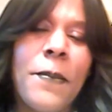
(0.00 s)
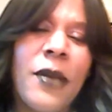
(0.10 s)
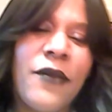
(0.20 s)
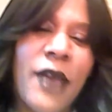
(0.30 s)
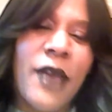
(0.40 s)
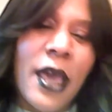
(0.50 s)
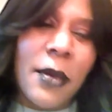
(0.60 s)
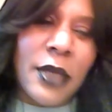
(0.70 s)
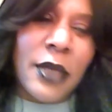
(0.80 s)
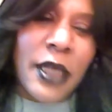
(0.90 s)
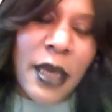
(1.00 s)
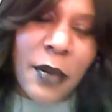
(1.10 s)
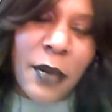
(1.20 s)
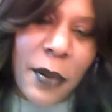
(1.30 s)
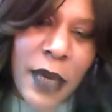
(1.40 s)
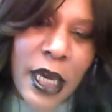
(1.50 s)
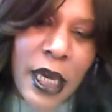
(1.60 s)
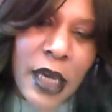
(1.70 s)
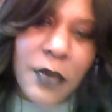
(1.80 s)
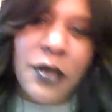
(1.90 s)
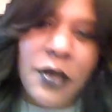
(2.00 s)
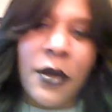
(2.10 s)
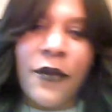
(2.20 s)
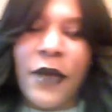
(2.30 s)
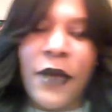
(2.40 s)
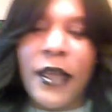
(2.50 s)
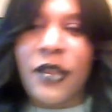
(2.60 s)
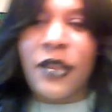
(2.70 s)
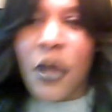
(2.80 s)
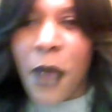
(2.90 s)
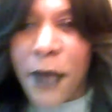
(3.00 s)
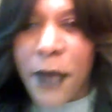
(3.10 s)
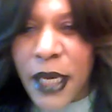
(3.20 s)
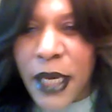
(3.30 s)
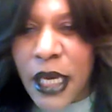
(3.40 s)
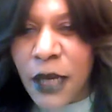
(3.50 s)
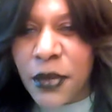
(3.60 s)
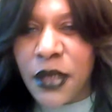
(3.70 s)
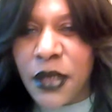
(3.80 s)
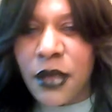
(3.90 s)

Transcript: My family, they my peeps. My friends are my peeps.